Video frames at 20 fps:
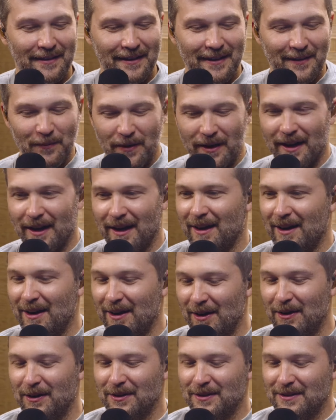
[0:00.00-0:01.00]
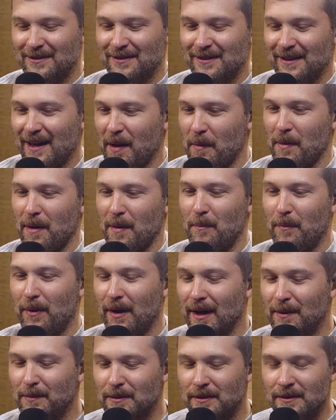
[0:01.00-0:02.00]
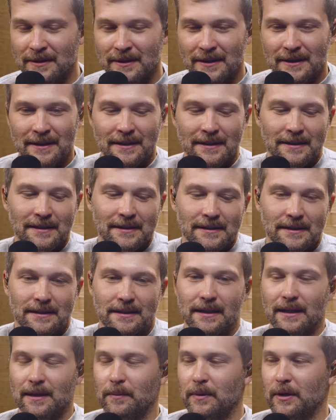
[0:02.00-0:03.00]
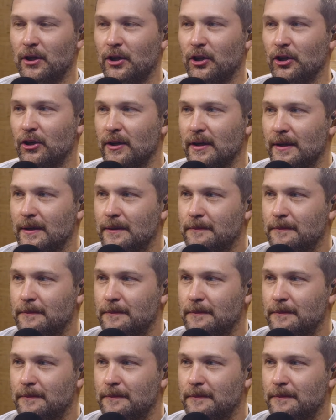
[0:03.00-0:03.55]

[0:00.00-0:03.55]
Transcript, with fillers: We got notes. We got yeah. my Bible. It's going to be good.